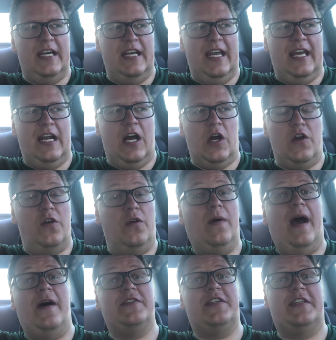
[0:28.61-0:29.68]
in our new
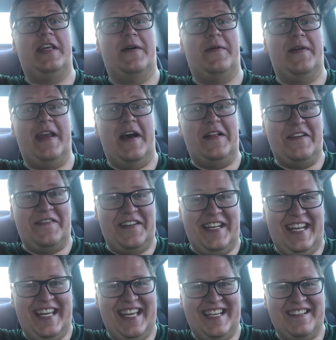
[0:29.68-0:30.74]
house that we now live in.
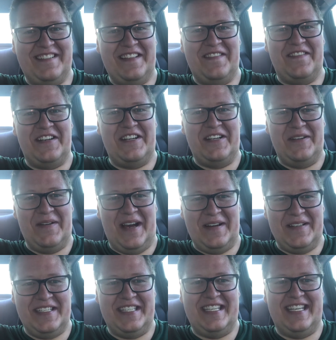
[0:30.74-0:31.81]
We live in a new
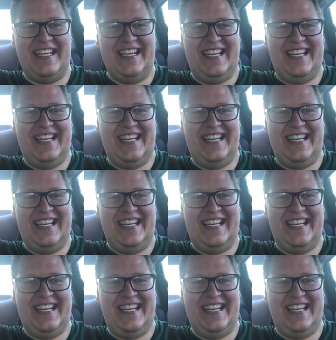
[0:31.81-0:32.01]
house.